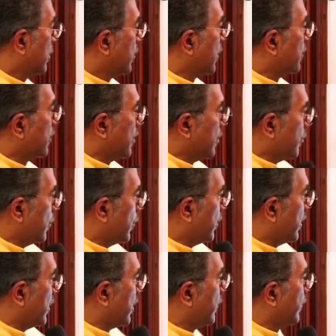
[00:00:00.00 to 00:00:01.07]
Why is it?
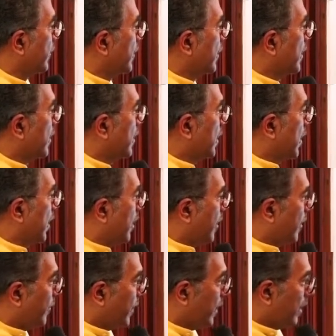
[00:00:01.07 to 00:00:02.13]
Yeah.
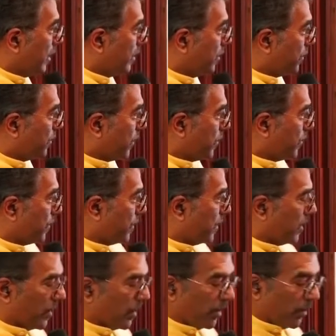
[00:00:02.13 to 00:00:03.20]
This is,
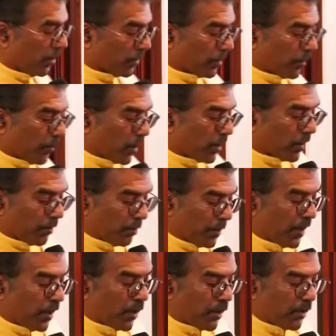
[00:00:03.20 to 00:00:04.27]
he also bought
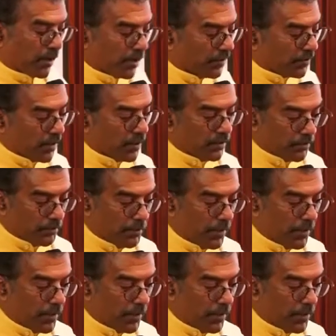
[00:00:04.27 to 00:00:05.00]
Peter Orr and Sons.